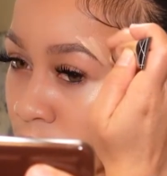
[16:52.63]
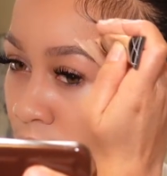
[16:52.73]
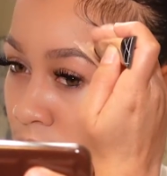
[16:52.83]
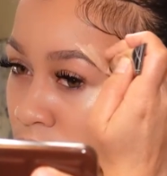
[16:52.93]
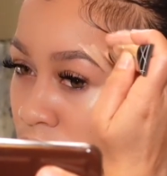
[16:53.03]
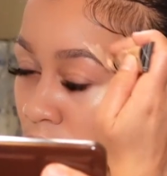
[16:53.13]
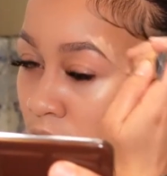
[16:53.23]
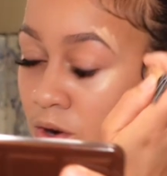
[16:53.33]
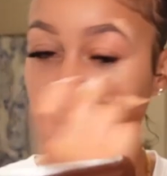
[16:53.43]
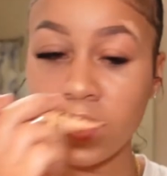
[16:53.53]
far as
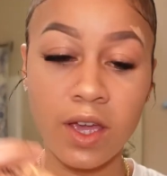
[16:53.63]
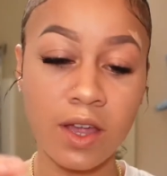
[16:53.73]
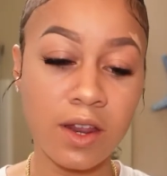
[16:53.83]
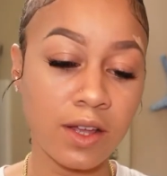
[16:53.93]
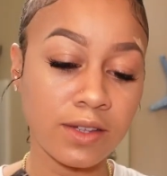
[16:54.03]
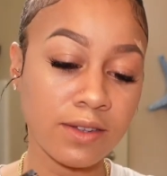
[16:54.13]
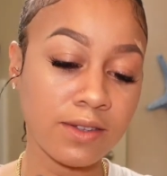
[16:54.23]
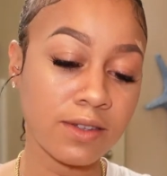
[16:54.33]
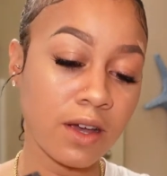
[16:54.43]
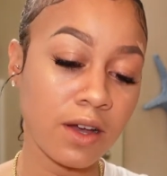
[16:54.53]
COVID and
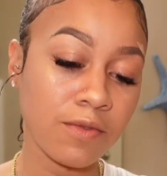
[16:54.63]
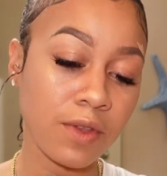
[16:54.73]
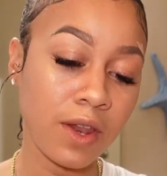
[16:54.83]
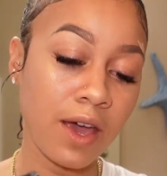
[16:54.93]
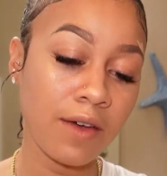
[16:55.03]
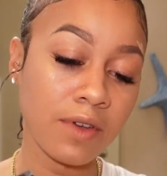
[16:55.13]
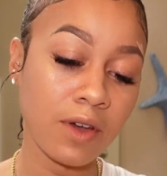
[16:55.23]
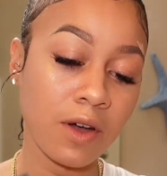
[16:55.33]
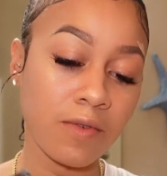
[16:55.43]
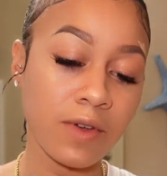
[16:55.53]
stuff and having
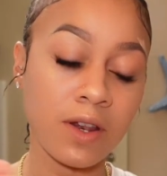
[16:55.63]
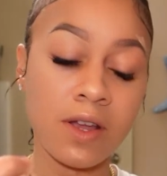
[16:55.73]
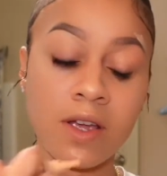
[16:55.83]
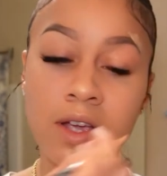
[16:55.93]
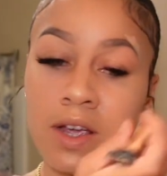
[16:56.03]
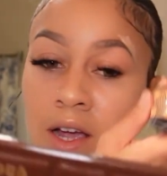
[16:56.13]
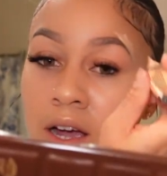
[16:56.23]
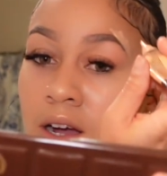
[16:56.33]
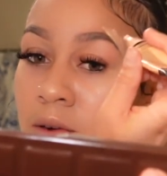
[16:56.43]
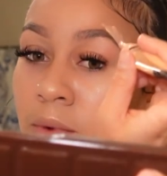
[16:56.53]
COVID,
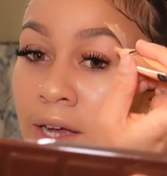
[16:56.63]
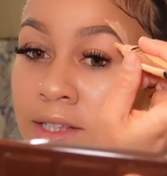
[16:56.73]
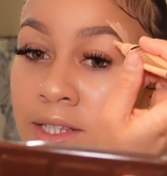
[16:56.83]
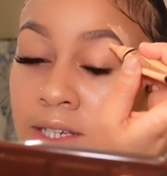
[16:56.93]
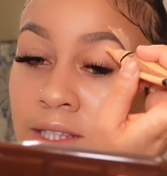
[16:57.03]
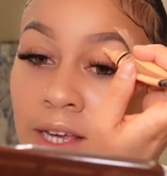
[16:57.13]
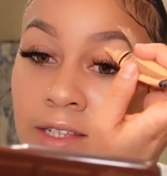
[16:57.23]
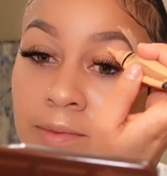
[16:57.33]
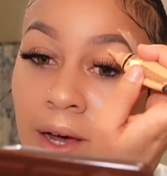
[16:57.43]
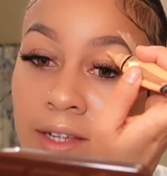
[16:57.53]
I did
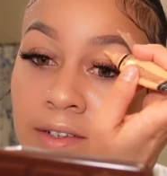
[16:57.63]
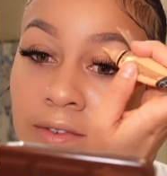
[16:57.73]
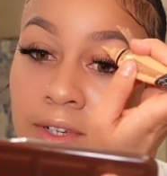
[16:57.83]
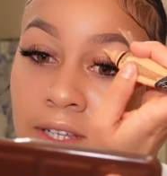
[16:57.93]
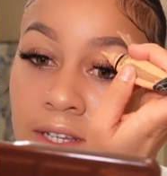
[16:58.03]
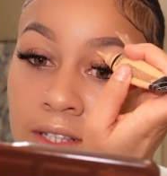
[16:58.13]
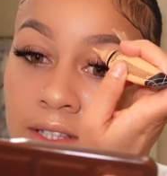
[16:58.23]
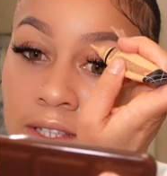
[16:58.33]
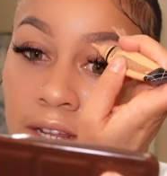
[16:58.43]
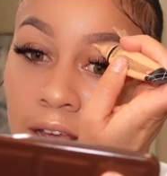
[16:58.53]
test positive again
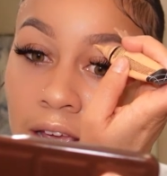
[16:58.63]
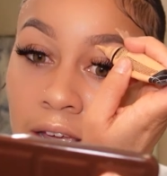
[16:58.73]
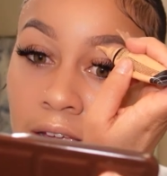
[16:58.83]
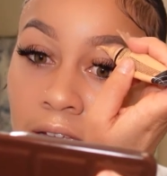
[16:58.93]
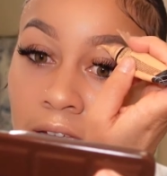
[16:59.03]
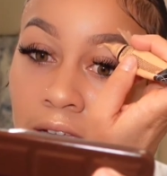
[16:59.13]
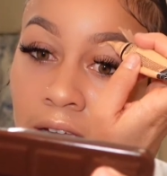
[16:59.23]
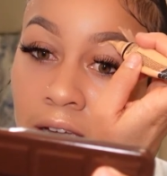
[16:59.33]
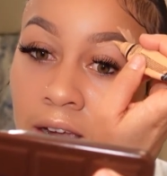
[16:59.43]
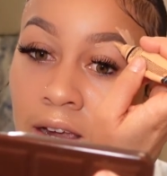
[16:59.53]
today.
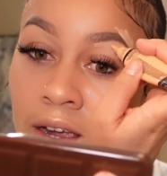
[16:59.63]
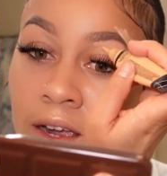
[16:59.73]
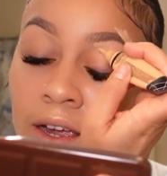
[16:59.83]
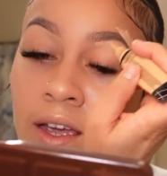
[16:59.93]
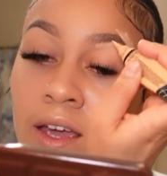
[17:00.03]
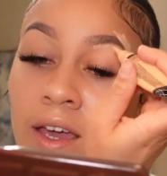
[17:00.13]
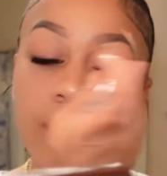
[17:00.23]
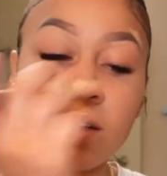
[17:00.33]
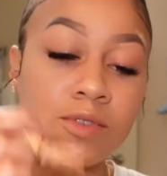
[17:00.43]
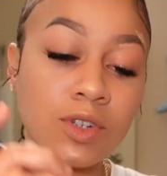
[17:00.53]
And
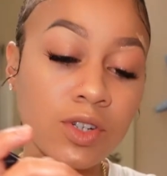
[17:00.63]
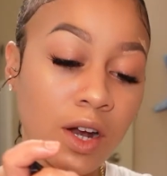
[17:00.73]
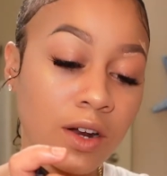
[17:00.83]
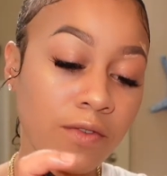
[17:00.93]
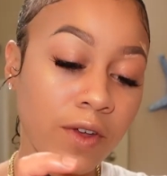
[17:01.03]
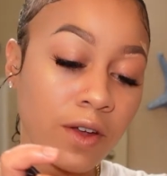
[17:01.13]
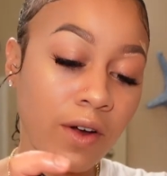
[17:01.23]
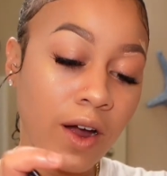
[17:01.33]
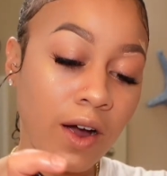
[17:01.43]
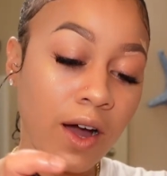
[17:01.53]
I'm just trying to figure
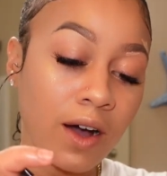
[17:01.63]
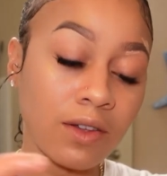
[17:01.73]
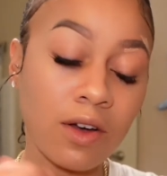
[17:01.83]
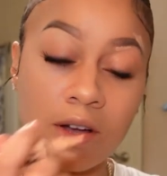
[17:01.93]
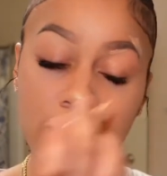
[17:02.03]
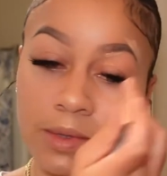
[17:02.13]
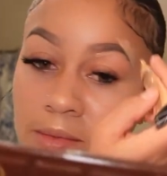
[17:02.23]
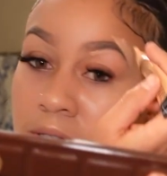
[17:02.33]
out how long I'm going to be